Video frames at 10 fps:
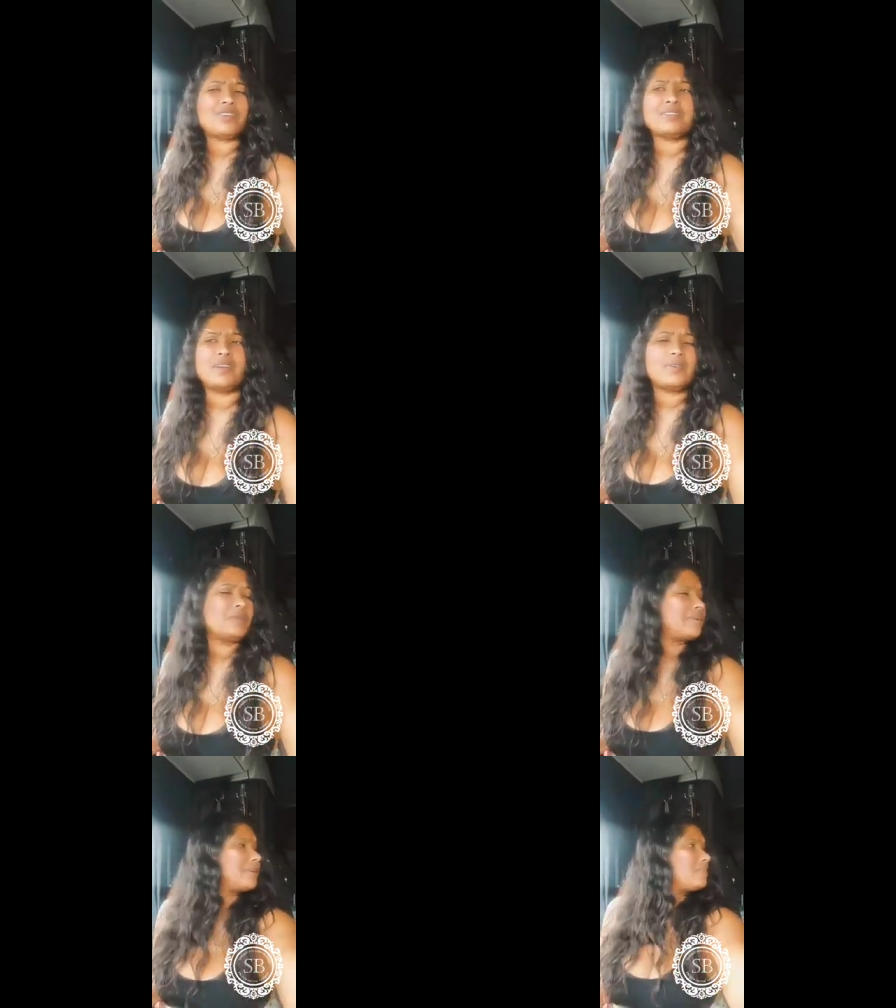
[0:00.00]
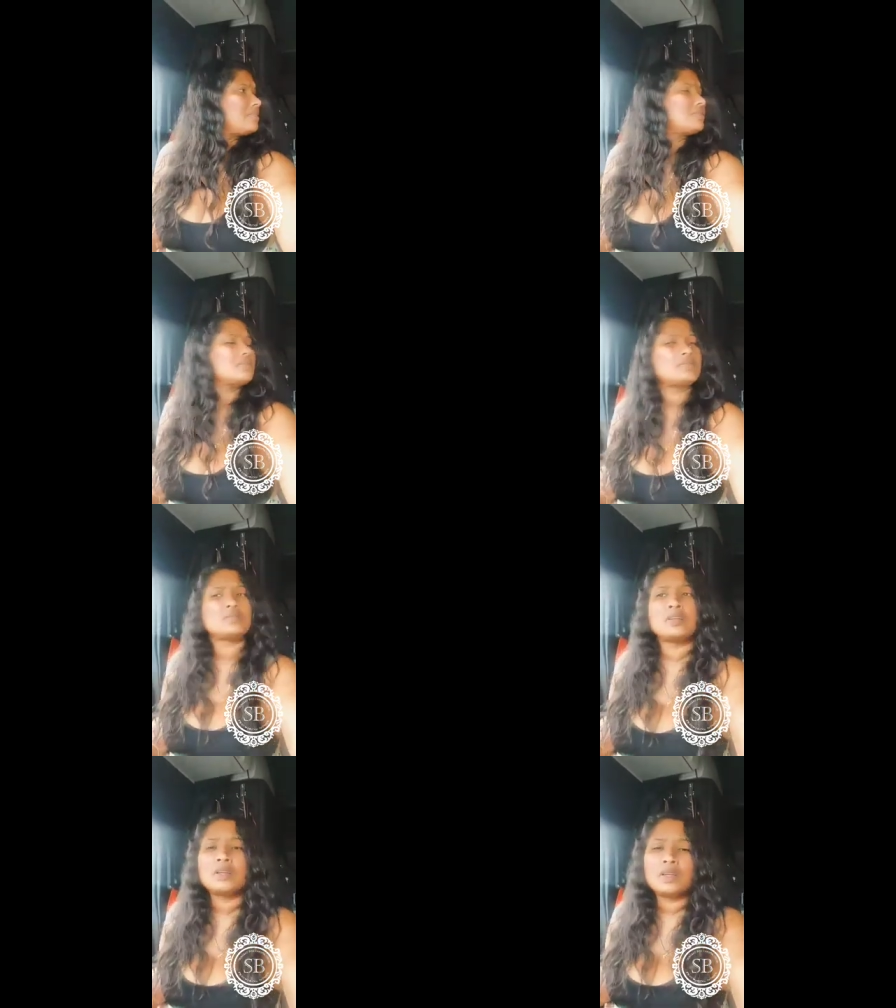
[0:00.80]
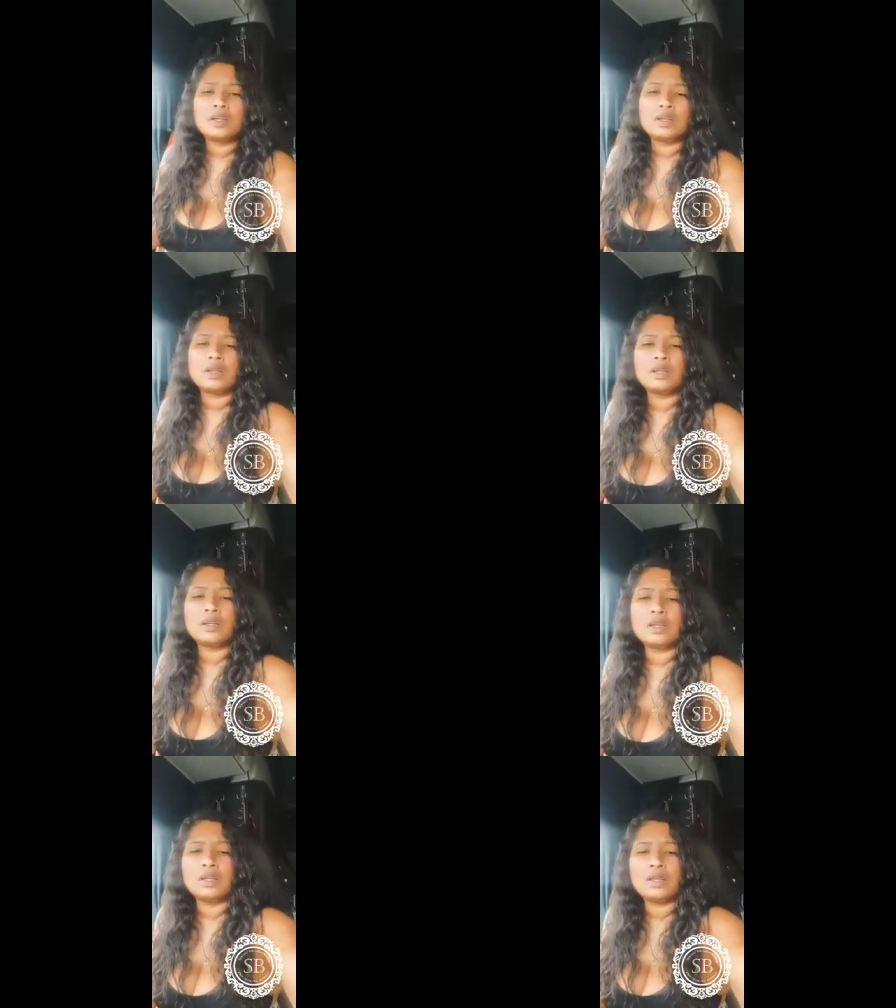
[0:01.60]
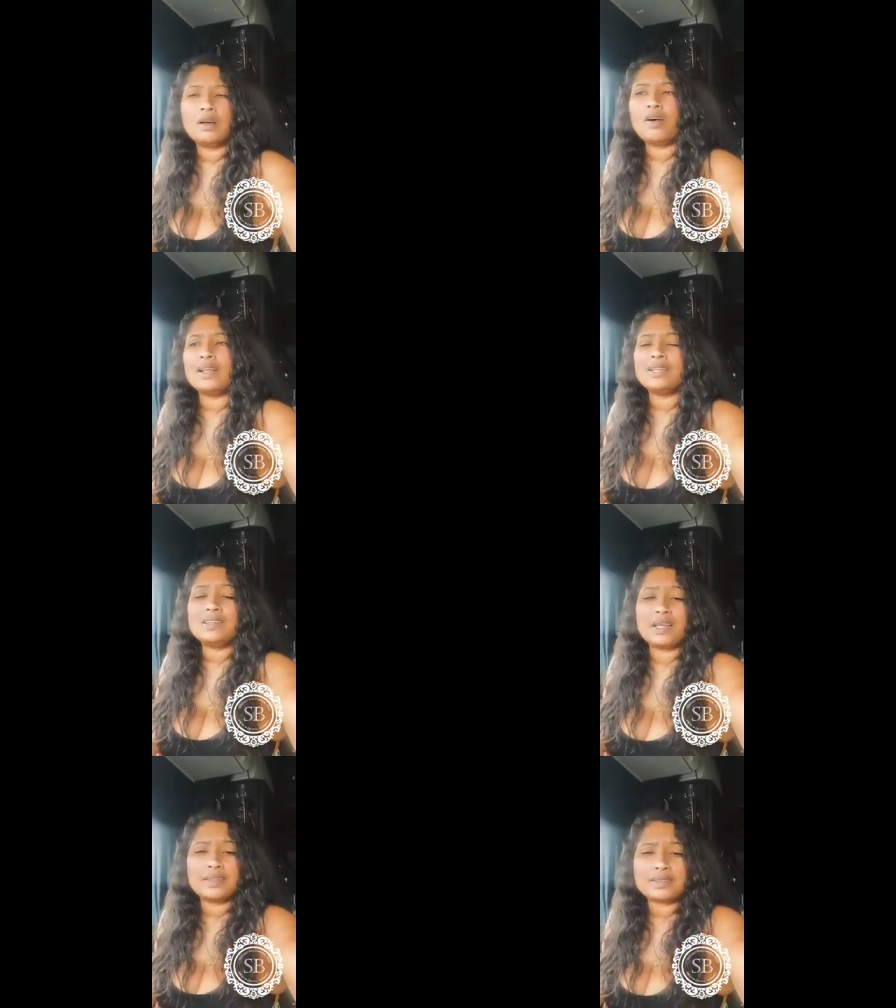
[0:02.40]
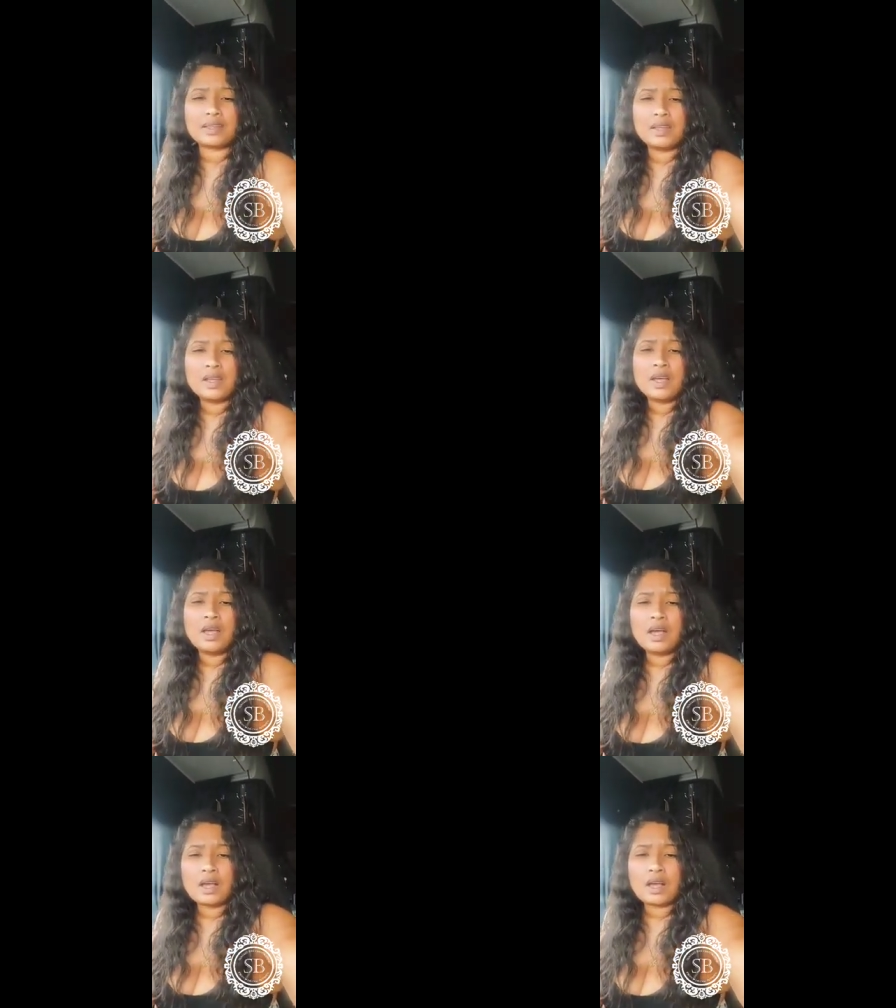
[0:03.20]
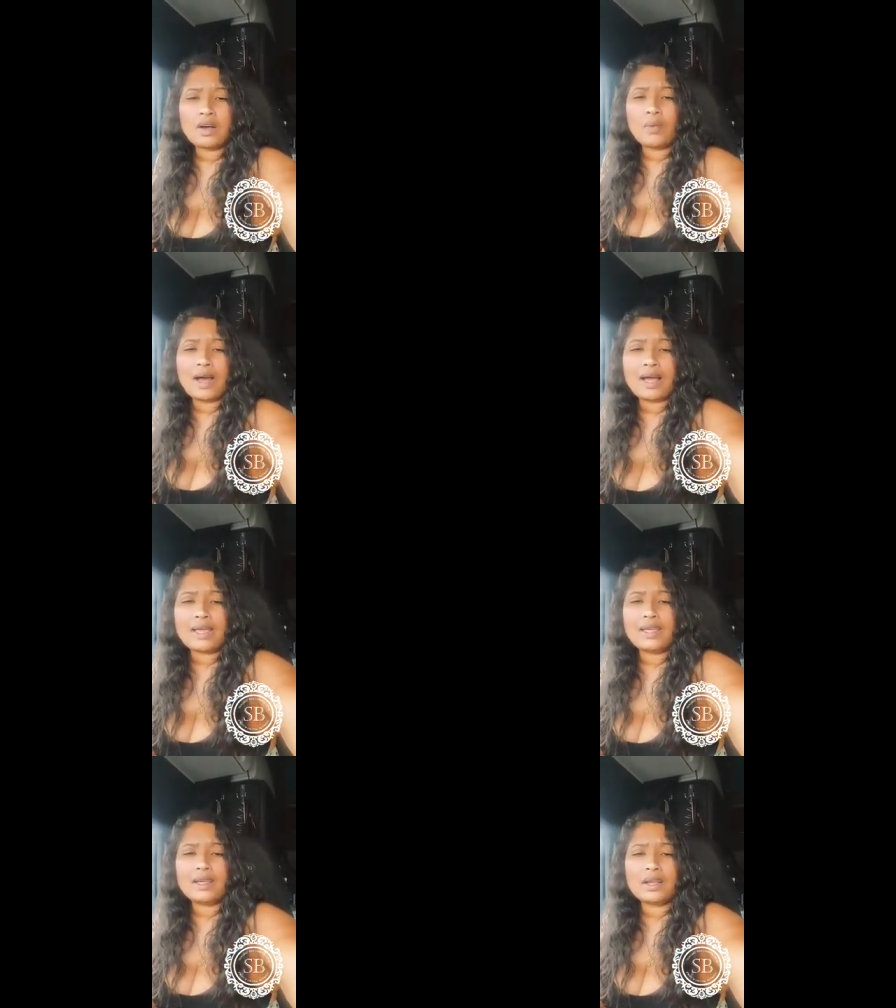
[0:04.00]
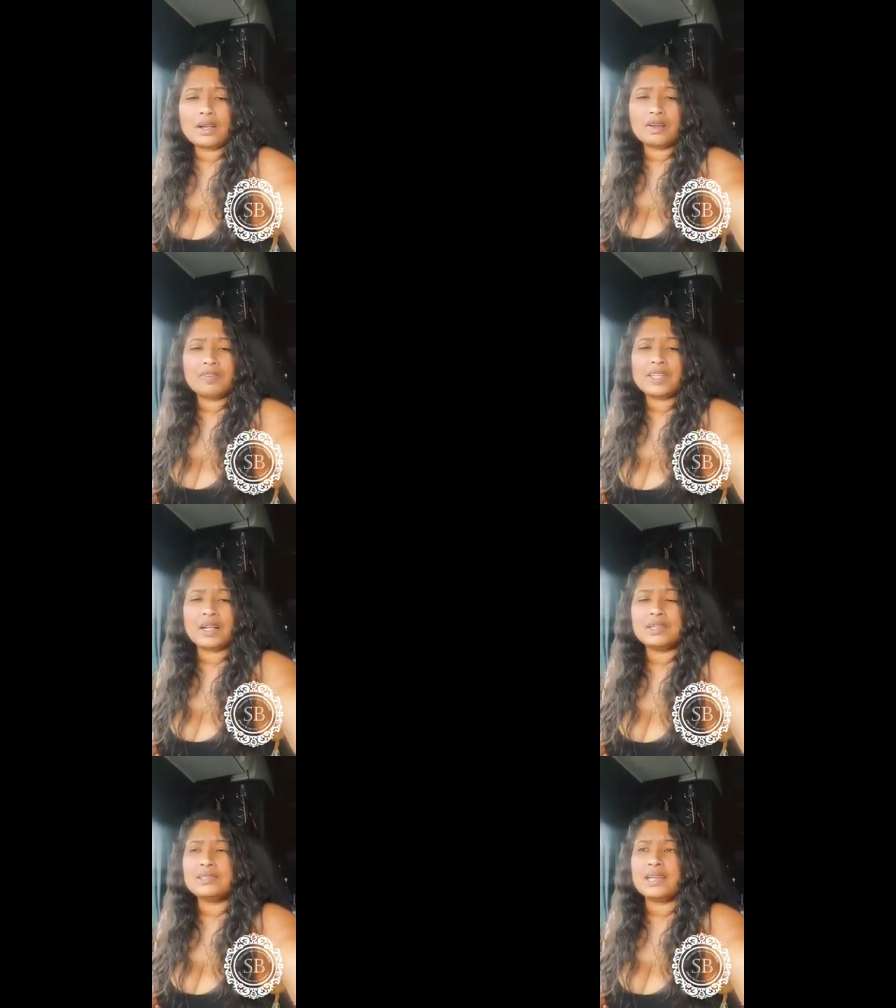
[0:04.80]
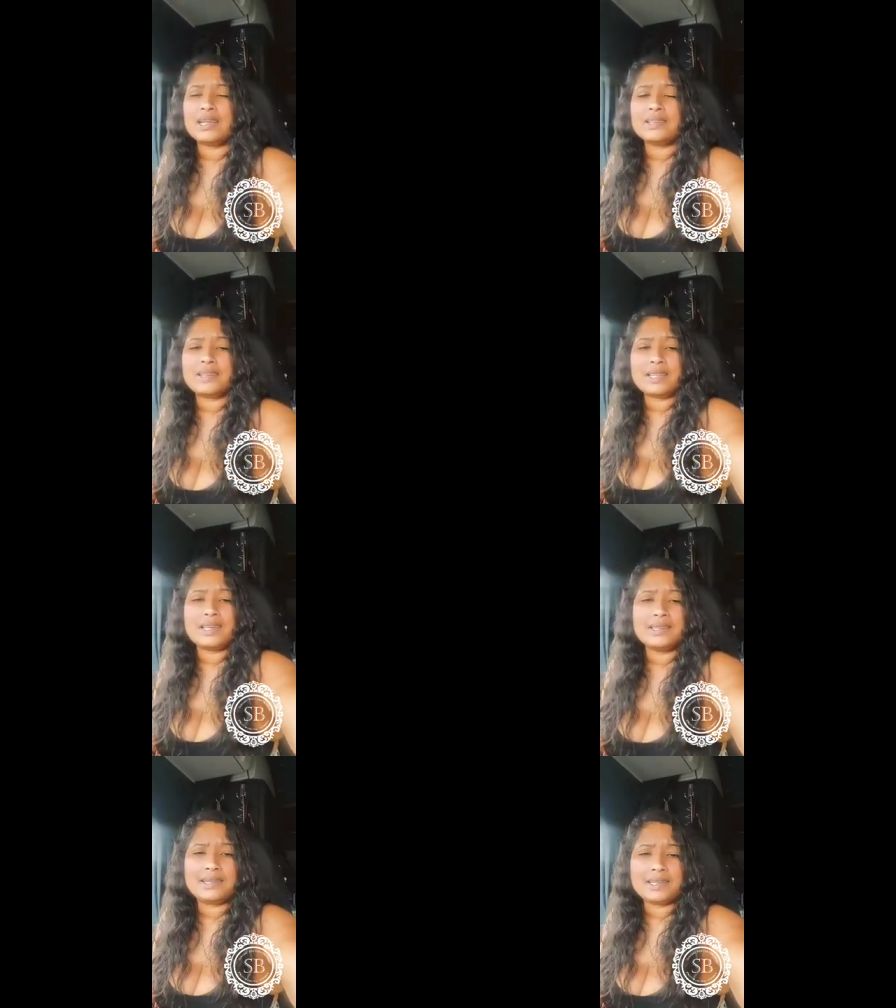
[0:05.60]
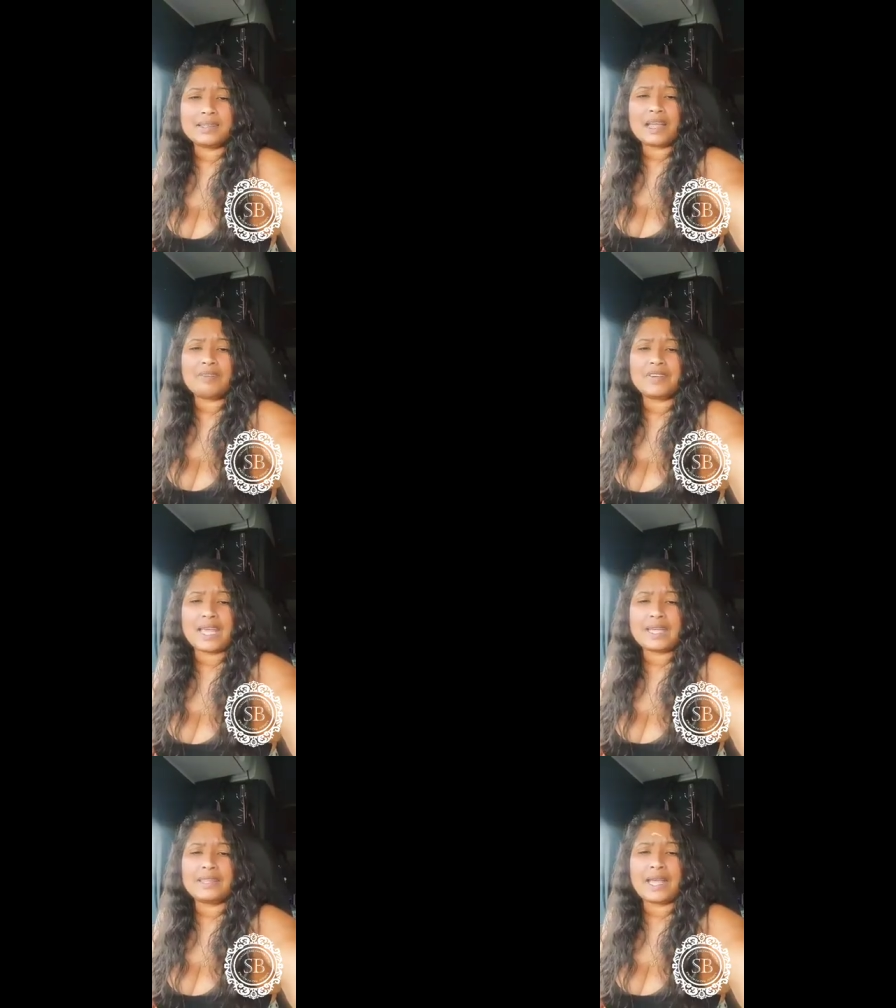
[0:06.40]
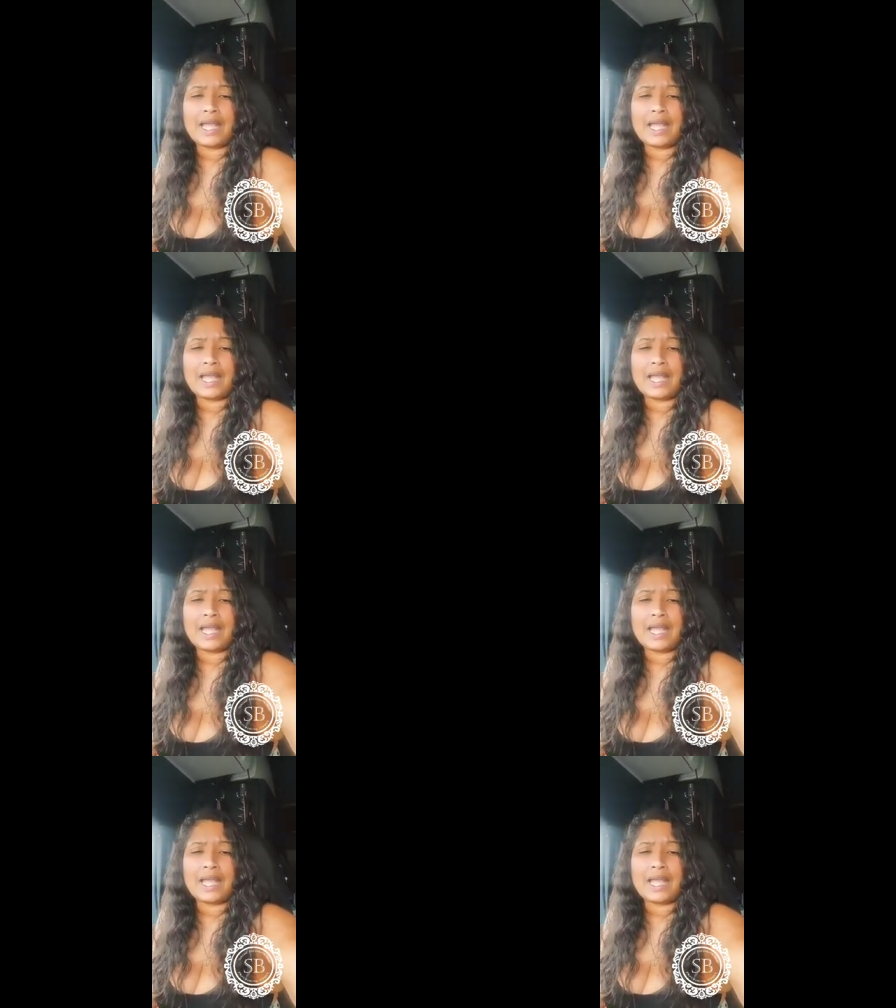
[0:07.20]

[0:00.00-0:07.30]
Oh, I didn't ask. Kawaii Curvy Doll said, is it easy to navigate the airport to find your driver?